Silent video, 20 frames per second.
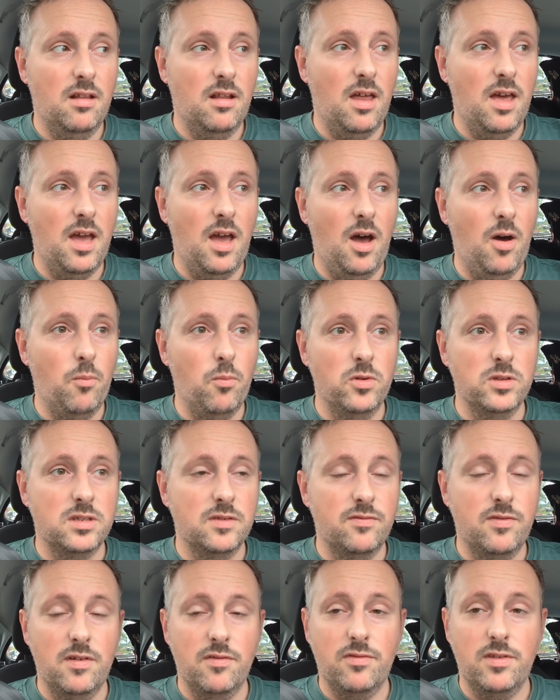like
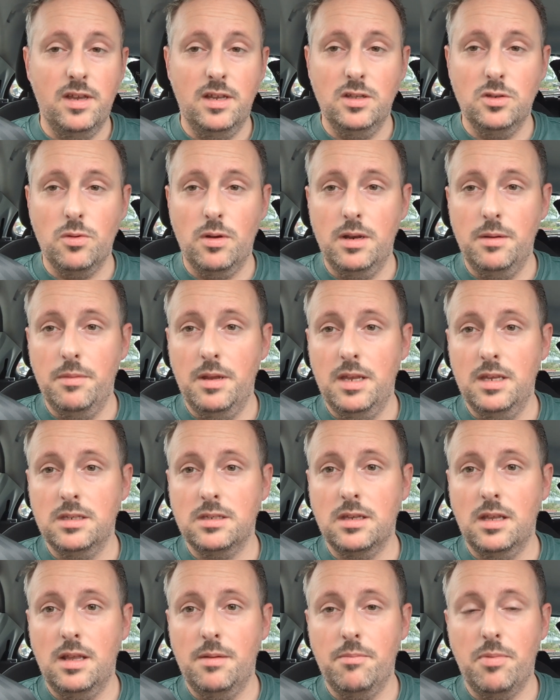upwards of 15, 20
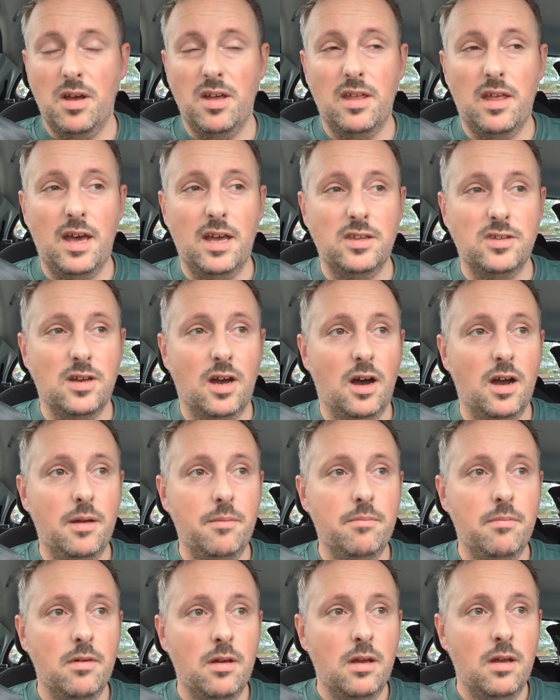minutes, and then by that
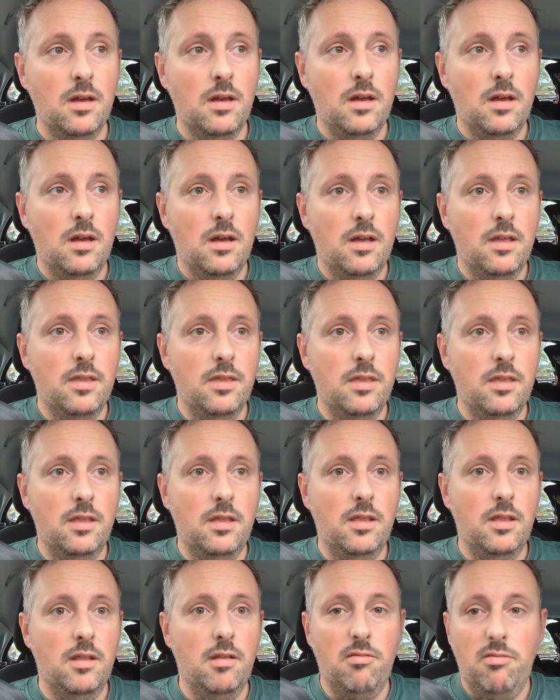time,
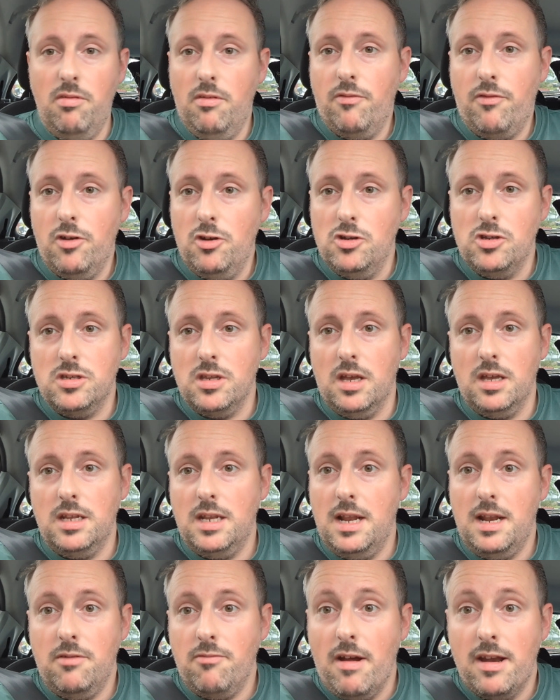the food is like
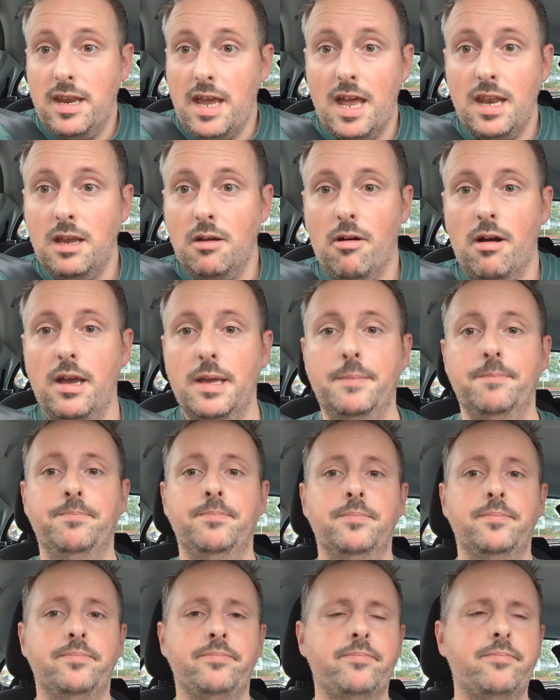nearly ready anyway.
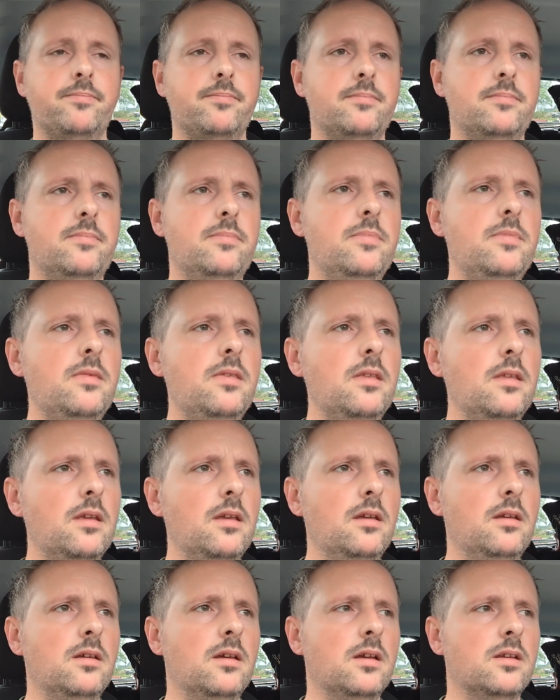
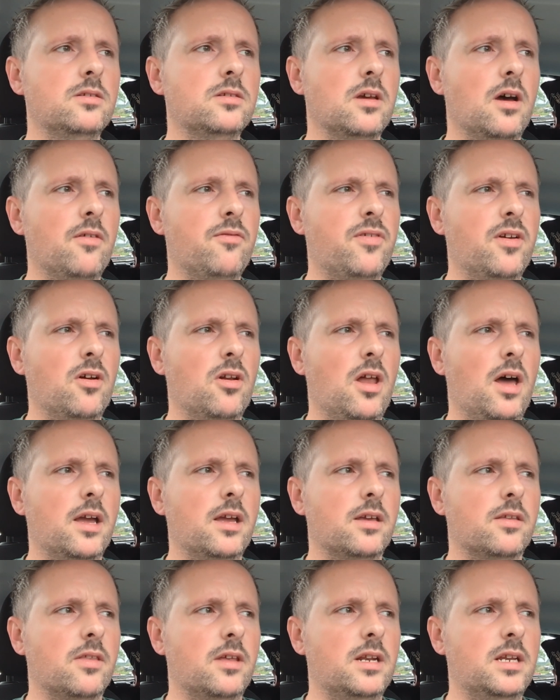So I feel
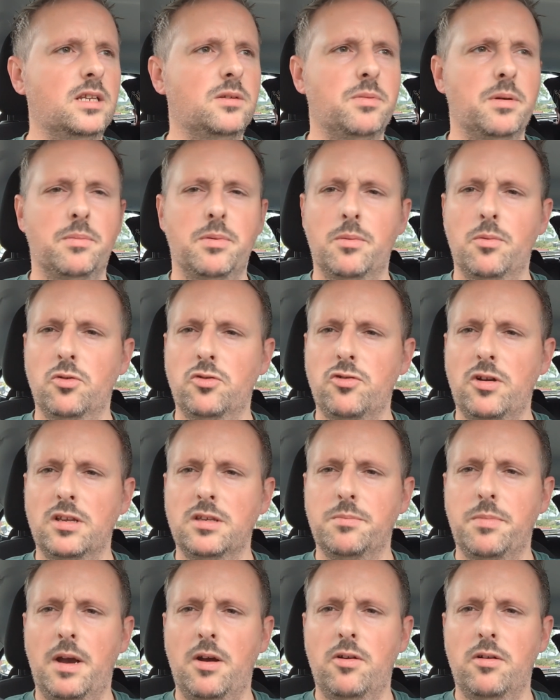like they need to be a bit more
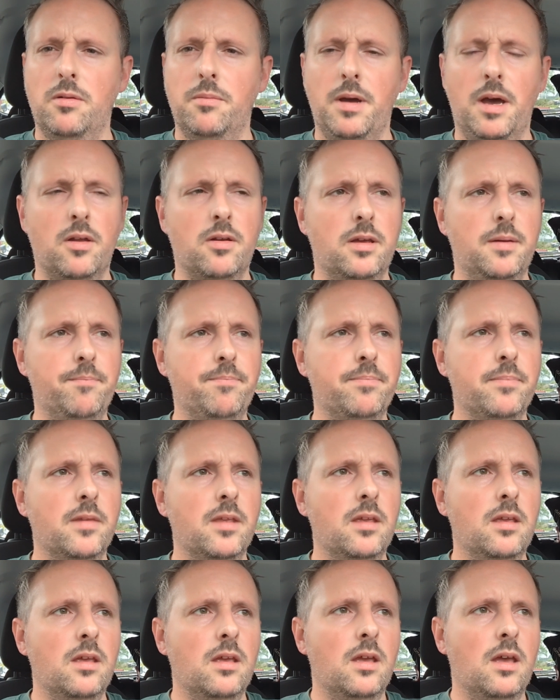transparent about it.
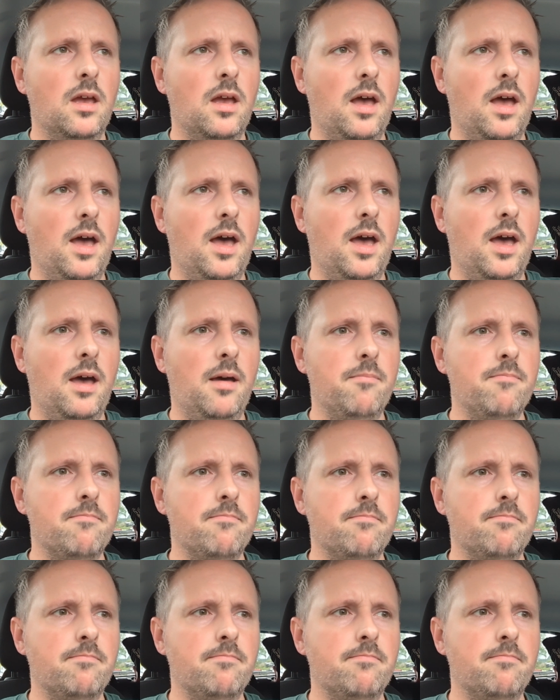
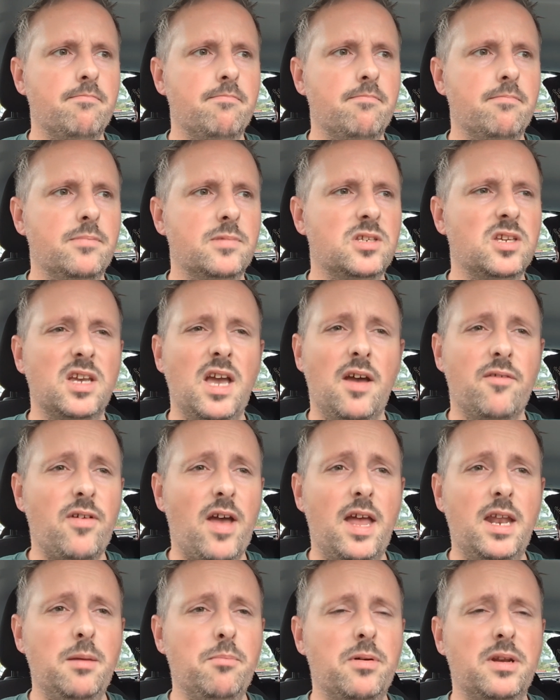So yeah, if
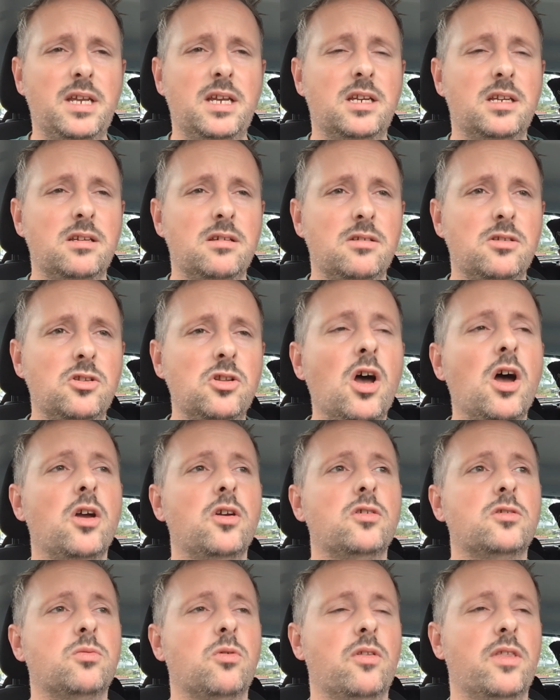anybody
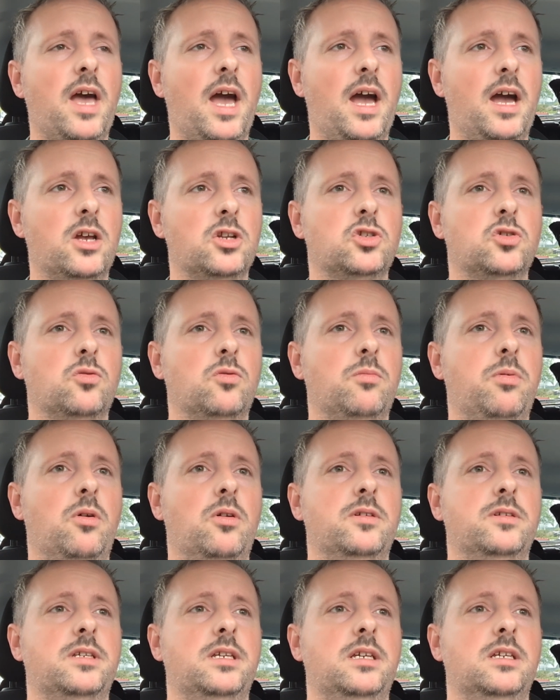knows what the actual
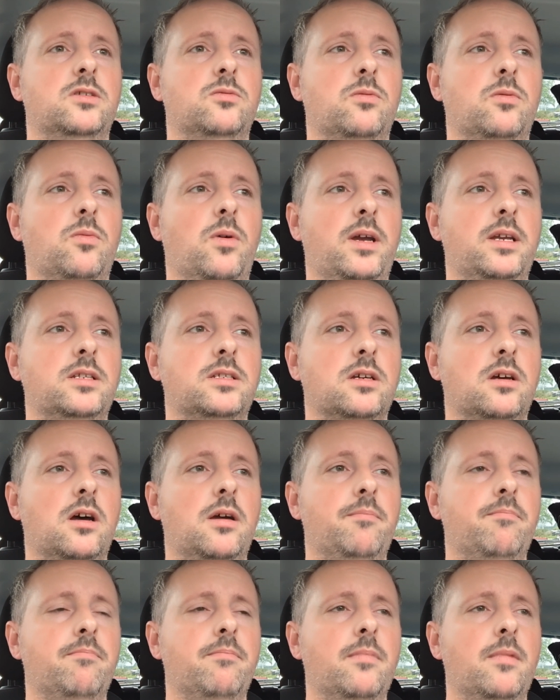policy is for wait
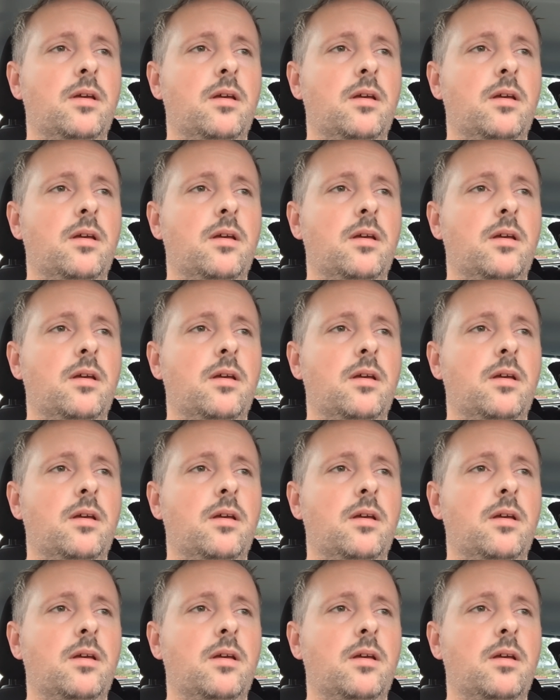time,